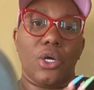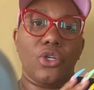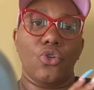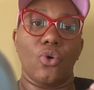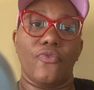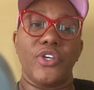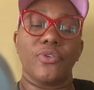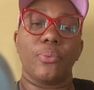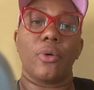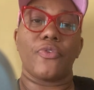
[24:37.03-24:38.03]
You do a
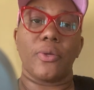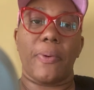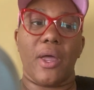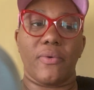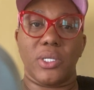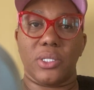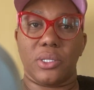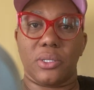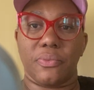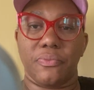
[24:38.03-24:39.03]
vision board for the
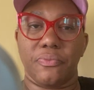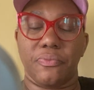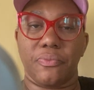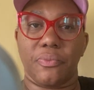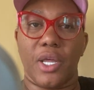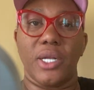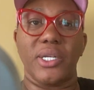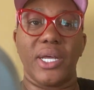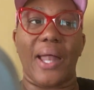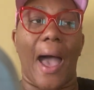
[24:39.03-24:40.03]
parents, and
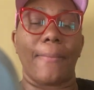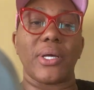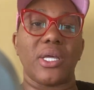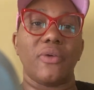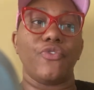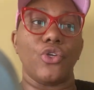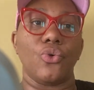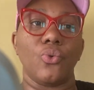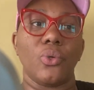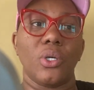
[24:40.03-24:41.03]
then I'm going to give
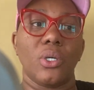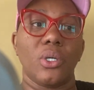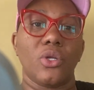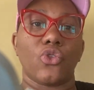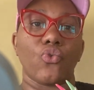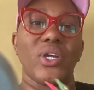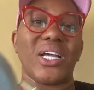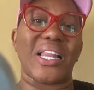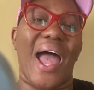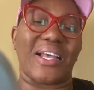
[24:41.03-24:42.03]
you three
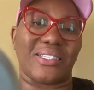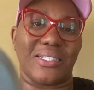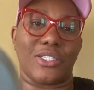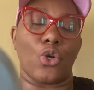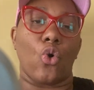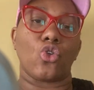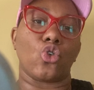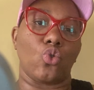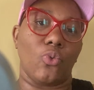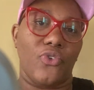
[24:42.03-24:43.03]
classes to
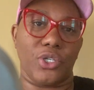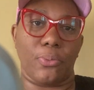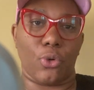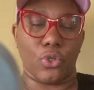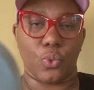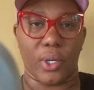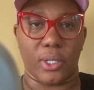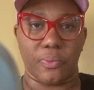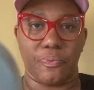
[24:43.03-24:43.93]
also do vision boards with.